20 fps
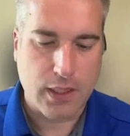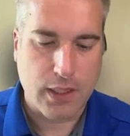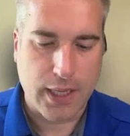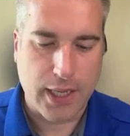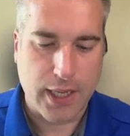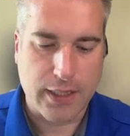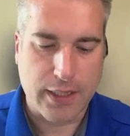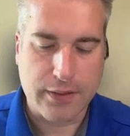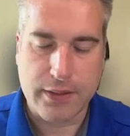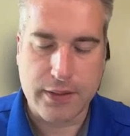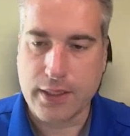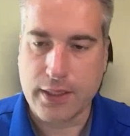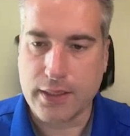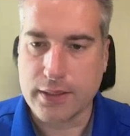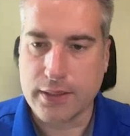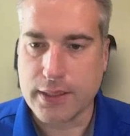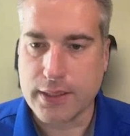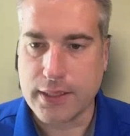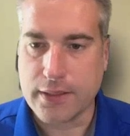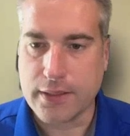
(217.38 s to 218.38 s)
and
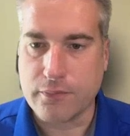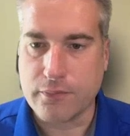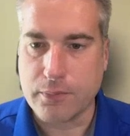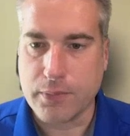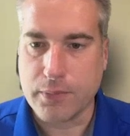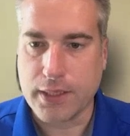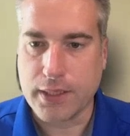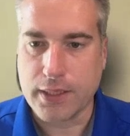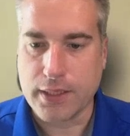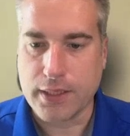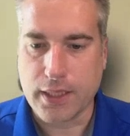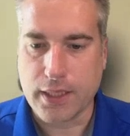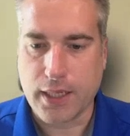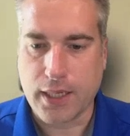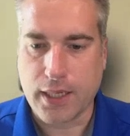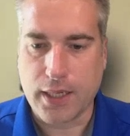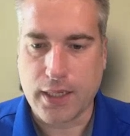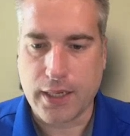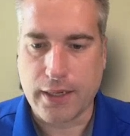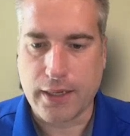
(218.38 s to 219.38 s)
then give me
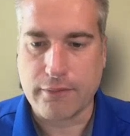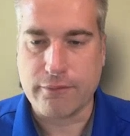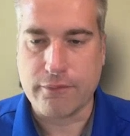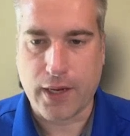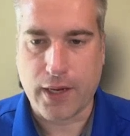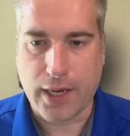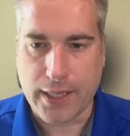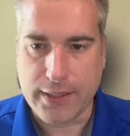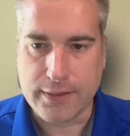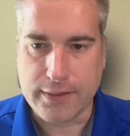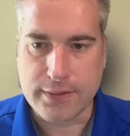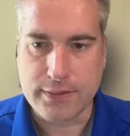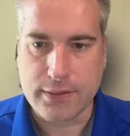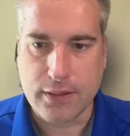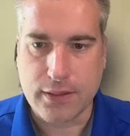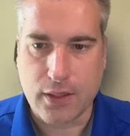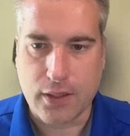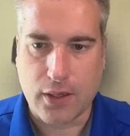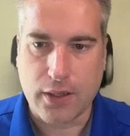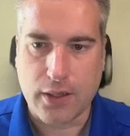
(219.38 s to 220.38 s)
advice
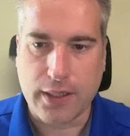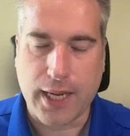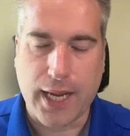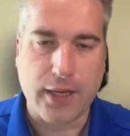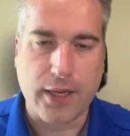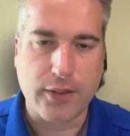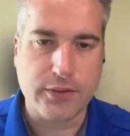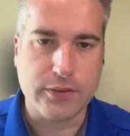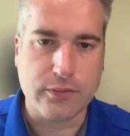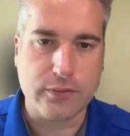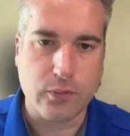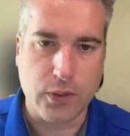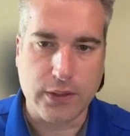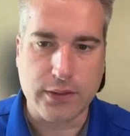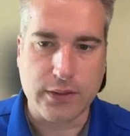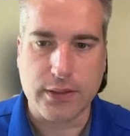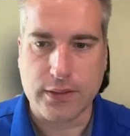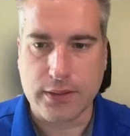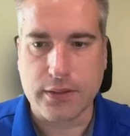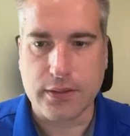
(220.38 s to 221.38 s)
on how to win
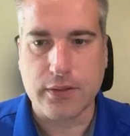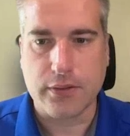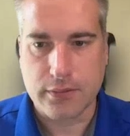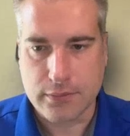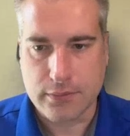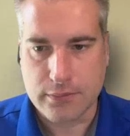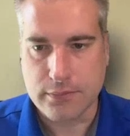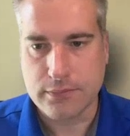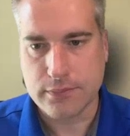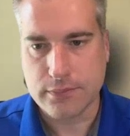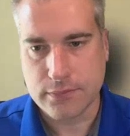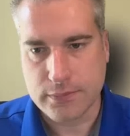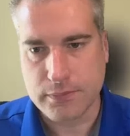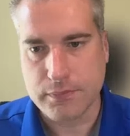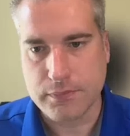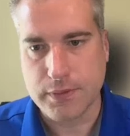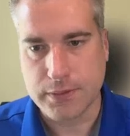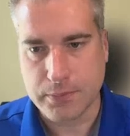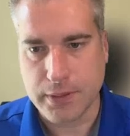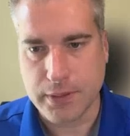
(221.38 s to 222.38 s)
the deal.
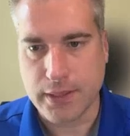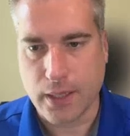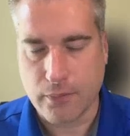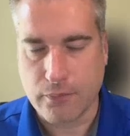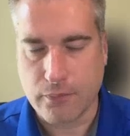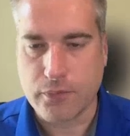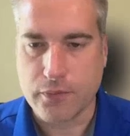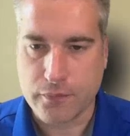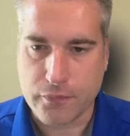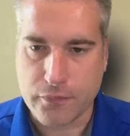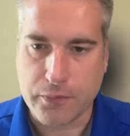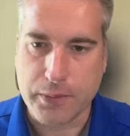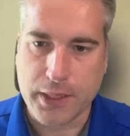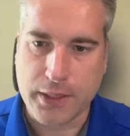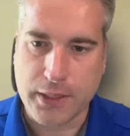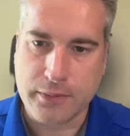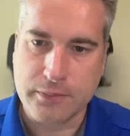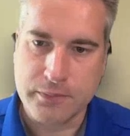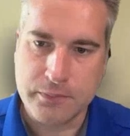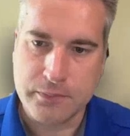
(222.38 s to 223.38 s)
It's been helpful for me.
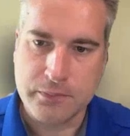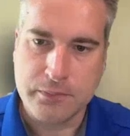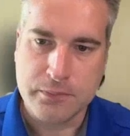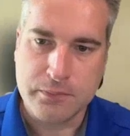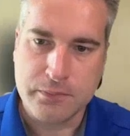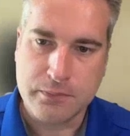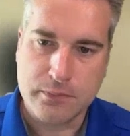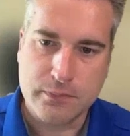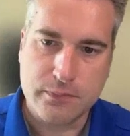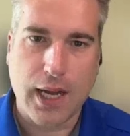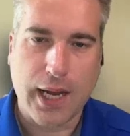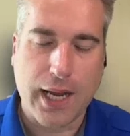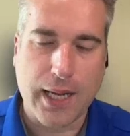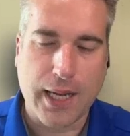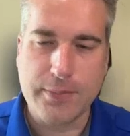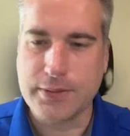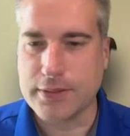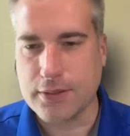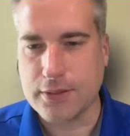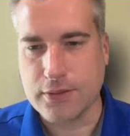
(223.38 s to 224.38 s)

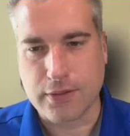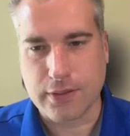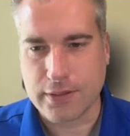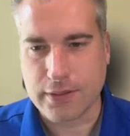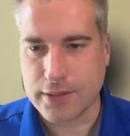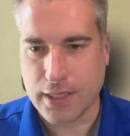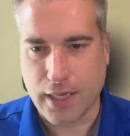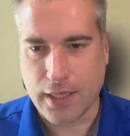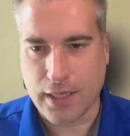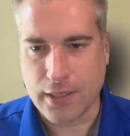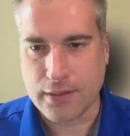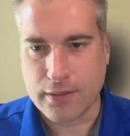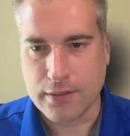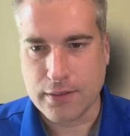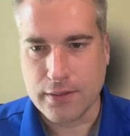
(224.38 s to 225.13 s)
Absolutely not.